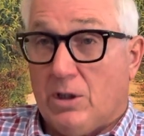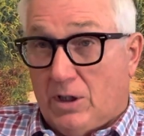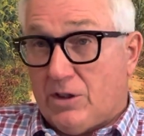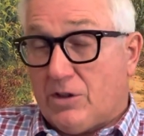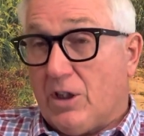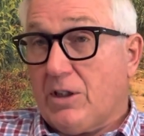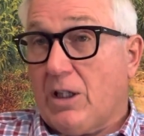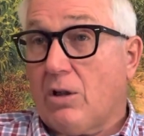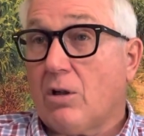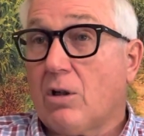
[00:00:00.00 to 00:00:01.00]
It's not
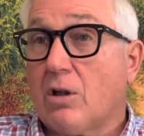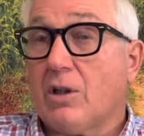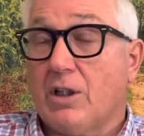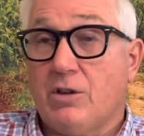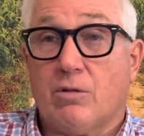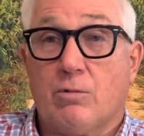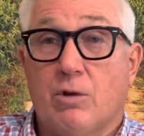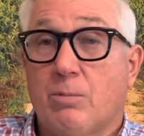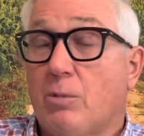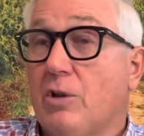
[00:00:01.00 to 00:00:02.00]
that hard and you can
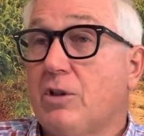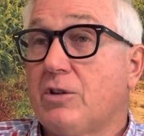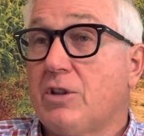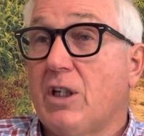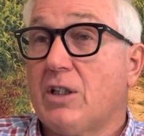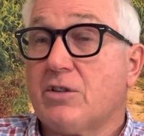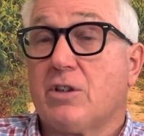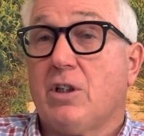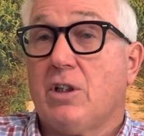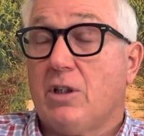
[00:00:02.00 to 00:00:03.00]
run pretty good tests